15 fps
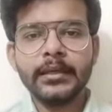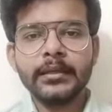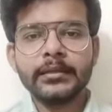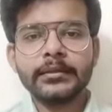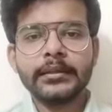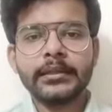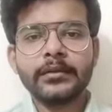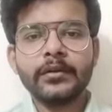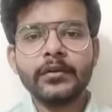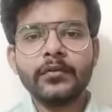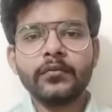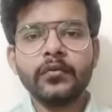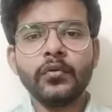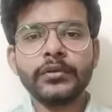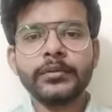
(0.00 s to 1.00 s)
The
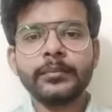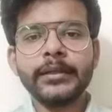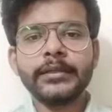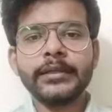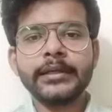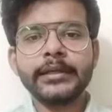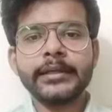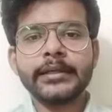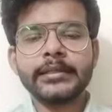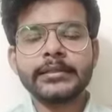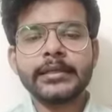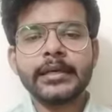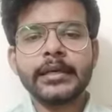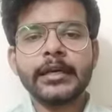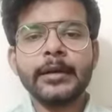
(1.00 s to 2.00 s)
fourth method is
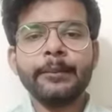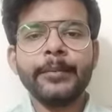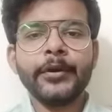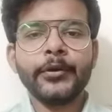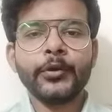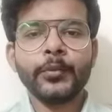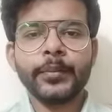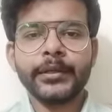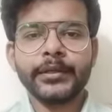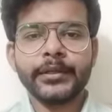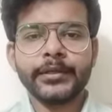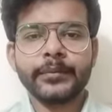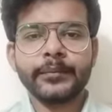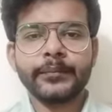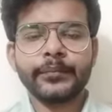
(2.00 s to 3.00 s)
compare to
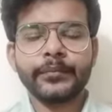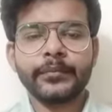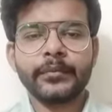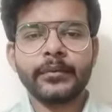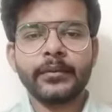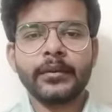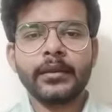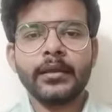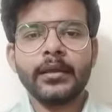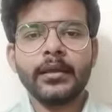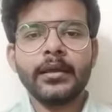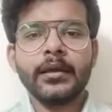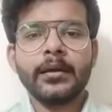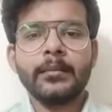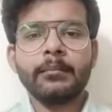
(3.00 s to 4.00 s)
method.
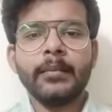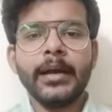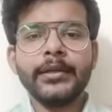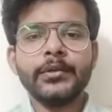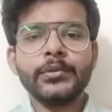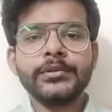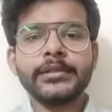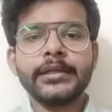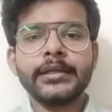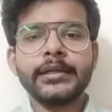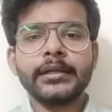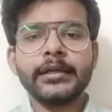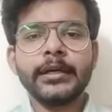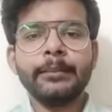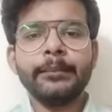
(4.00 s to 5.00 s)
By using
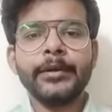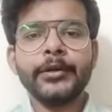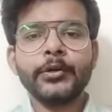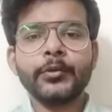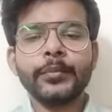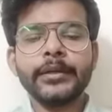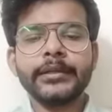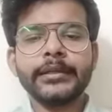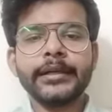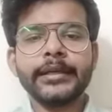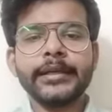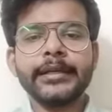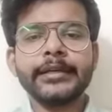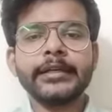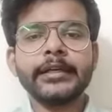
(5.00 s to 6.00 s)
compare to method,
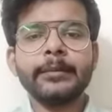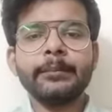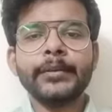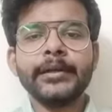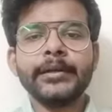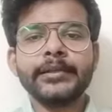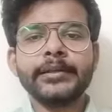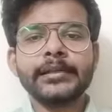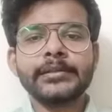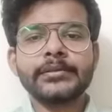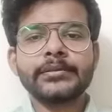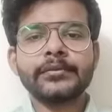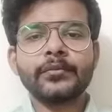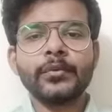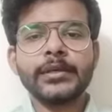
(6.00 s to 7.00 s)
it compares
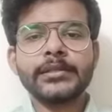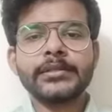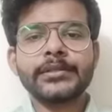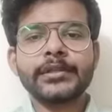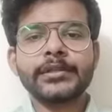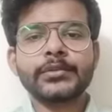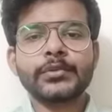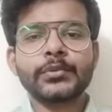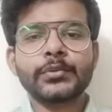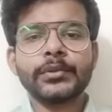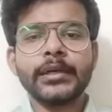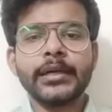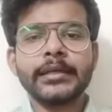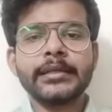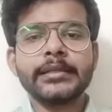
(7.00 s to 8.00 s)
the one strings to
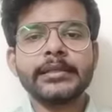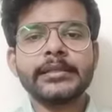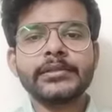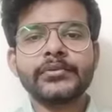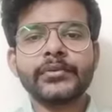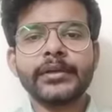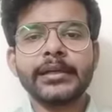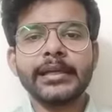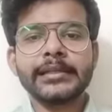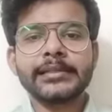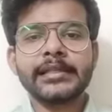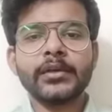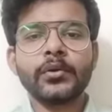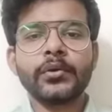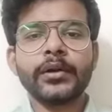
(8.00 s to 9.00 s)
the another string
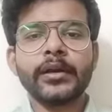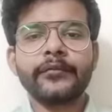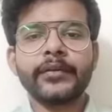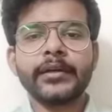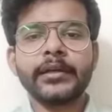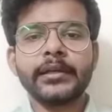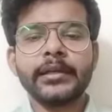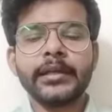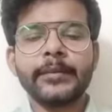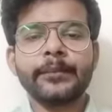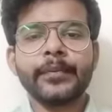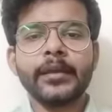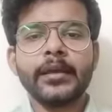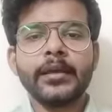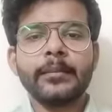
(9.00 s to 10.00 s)
lexicographically.
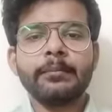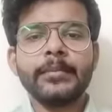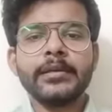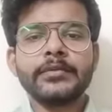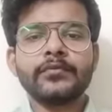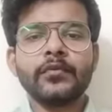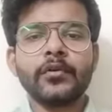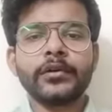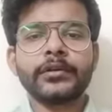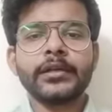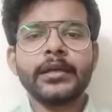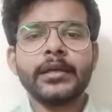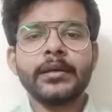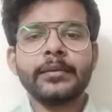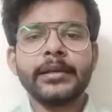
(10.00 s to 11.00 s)
Means what?
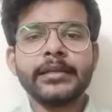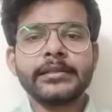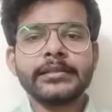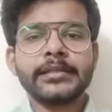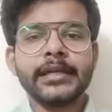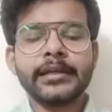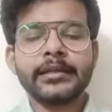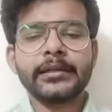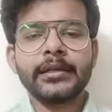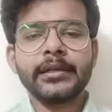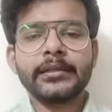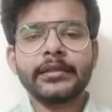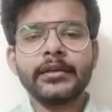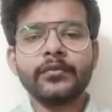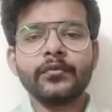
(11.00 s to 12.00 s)
It check
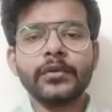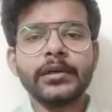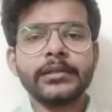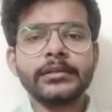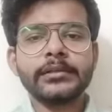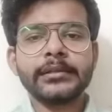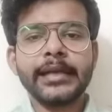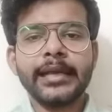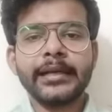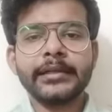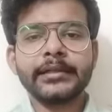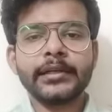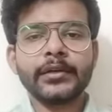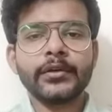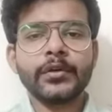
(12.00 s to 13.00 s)
the one
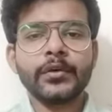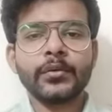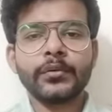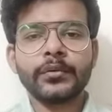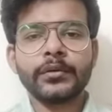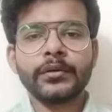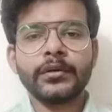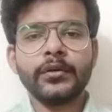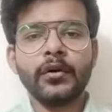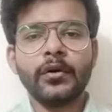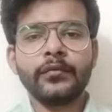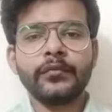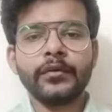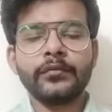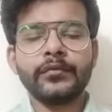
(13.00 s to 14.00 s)
character
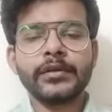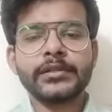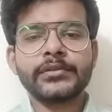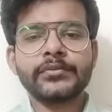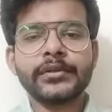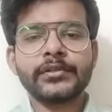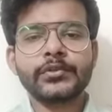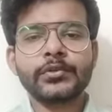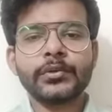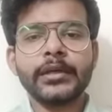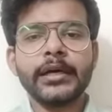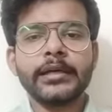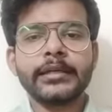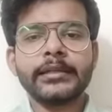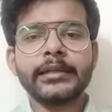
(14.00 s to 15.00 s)
of a first strings to
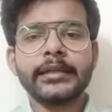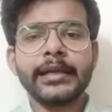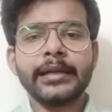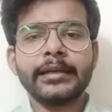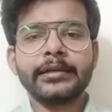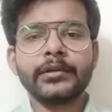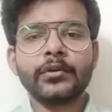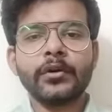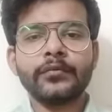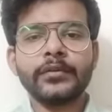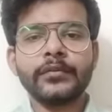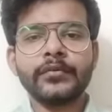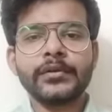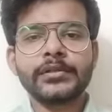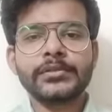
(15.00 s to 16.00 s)
the another character of
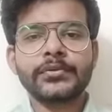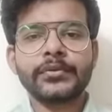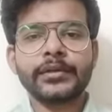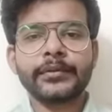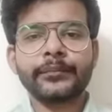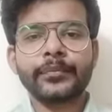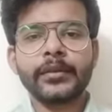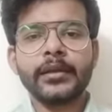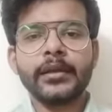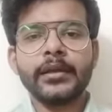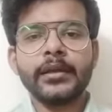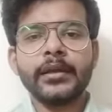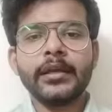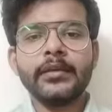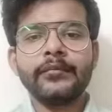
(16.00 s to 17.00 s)
the first string.
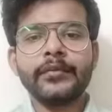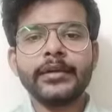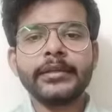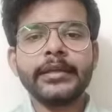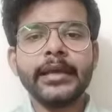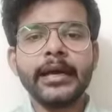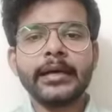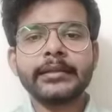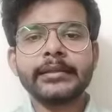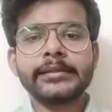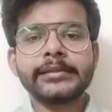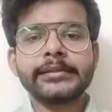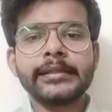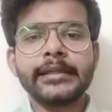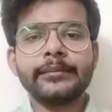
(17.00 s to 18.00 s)
If they are the
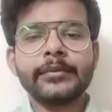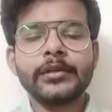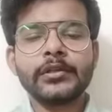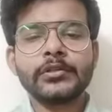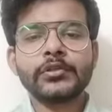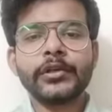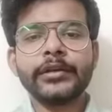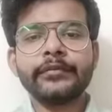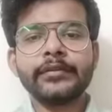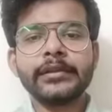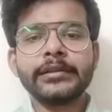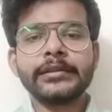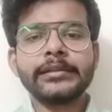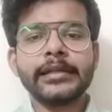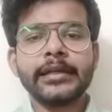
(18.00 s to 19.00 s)
same, so it
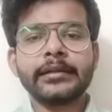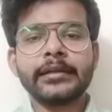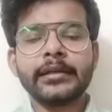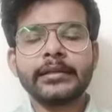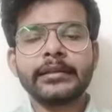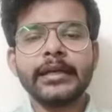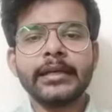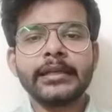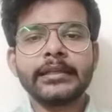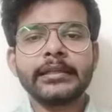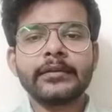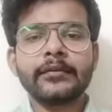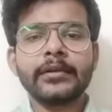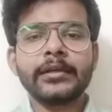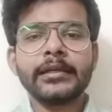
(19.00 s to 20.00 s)
will check the
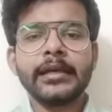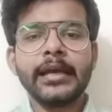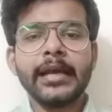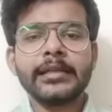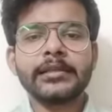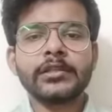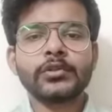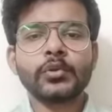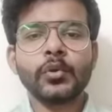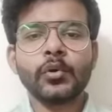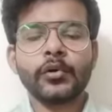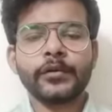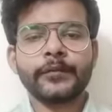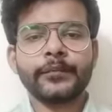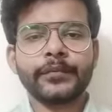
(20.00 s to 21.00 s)
another word and so
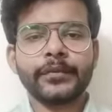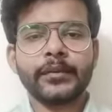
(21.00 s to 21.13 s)
on.